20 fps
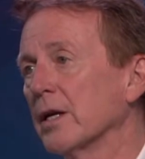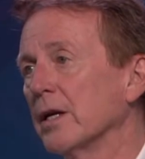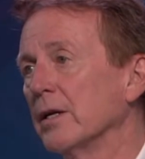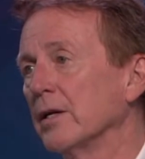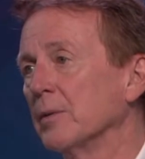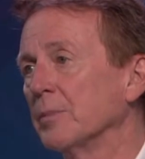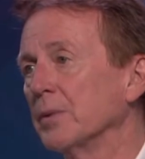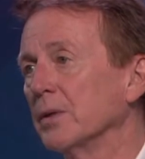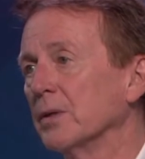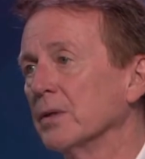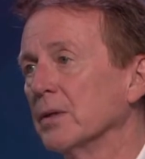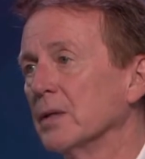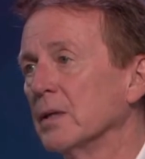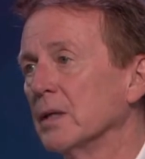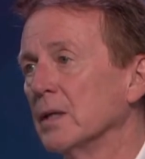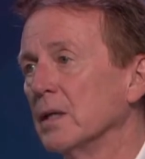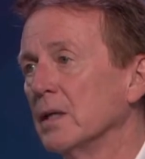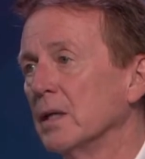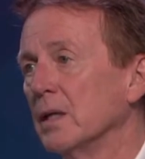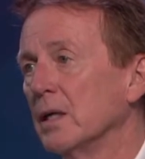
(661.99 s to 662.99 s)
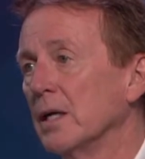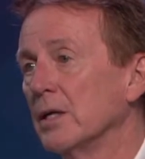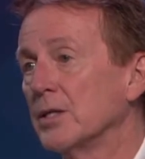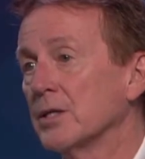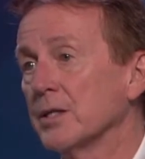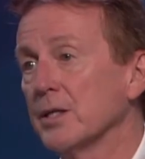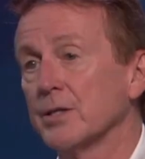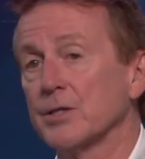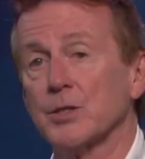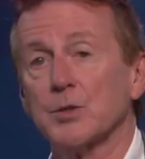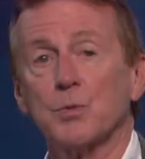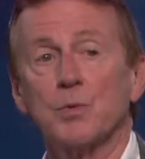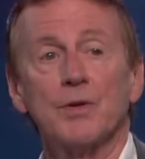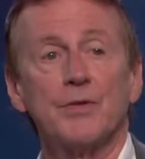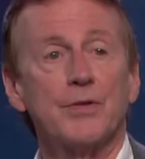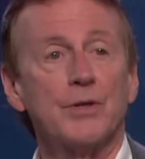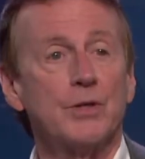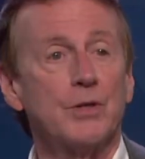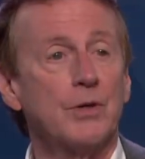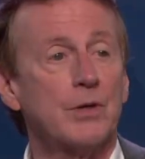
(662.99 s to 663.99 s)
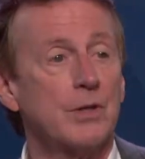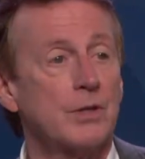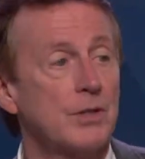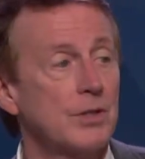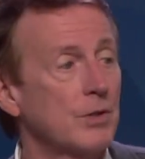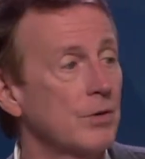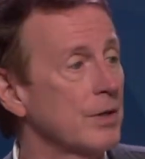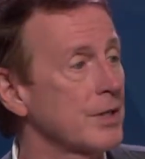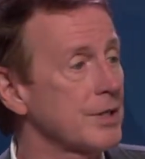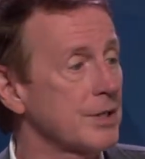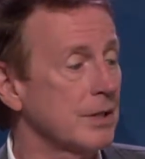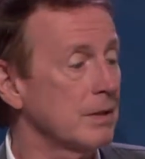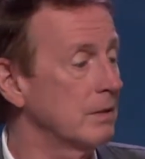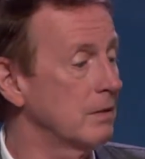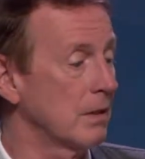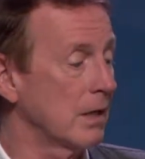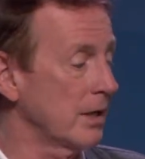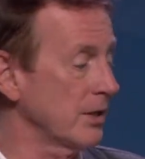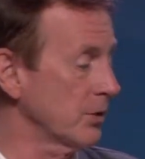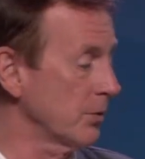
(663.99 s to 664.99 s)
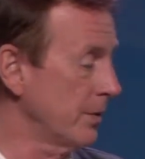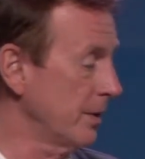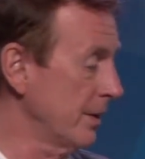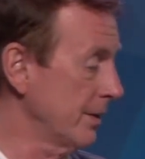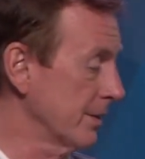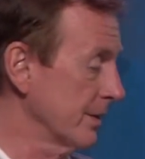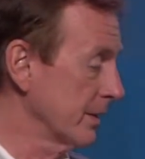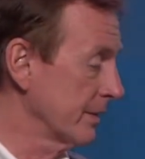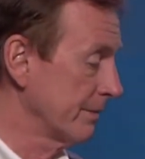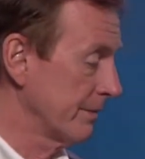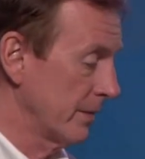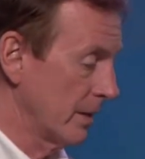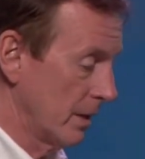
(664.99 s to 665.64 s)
I help you? And she said, there's one thing you can do. I said, I'll do anything.